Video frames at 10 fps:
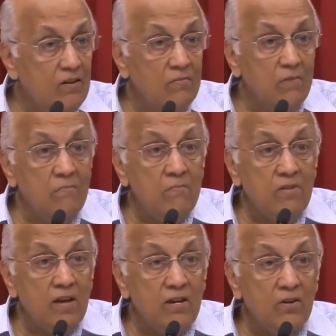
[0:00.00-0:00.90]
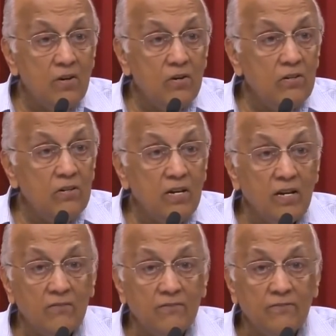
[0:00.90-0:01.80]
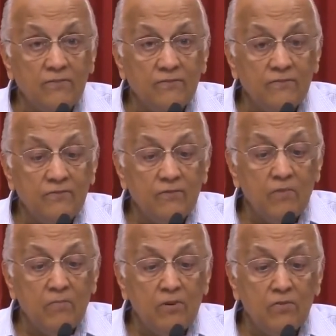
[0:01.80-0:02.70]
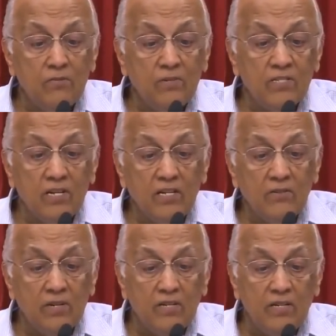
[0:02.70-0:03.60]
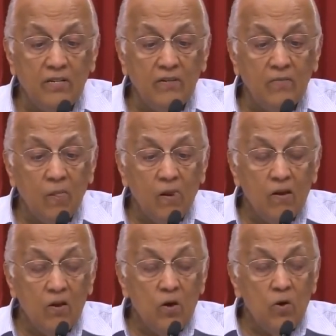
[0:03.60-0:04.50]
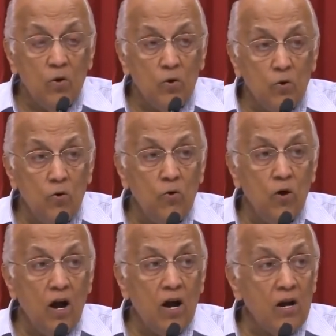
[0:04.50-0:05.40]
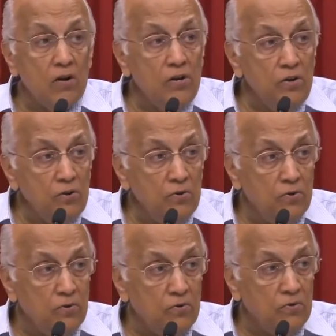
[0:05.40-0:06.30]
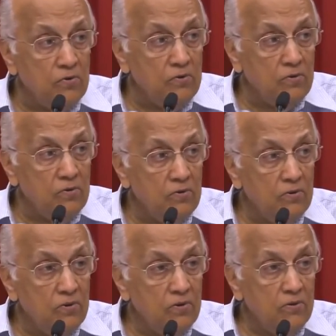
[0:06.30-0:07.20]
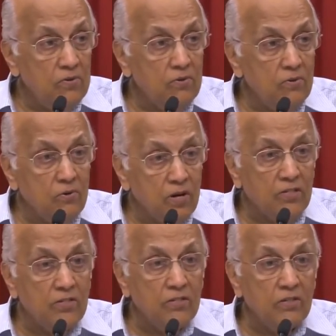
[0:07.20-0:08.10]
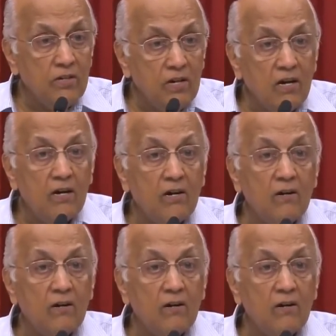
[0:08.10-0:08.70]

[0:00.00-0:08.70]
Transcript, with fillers: Remember that all your life. Remember Romans 9:20. Who are you to question God?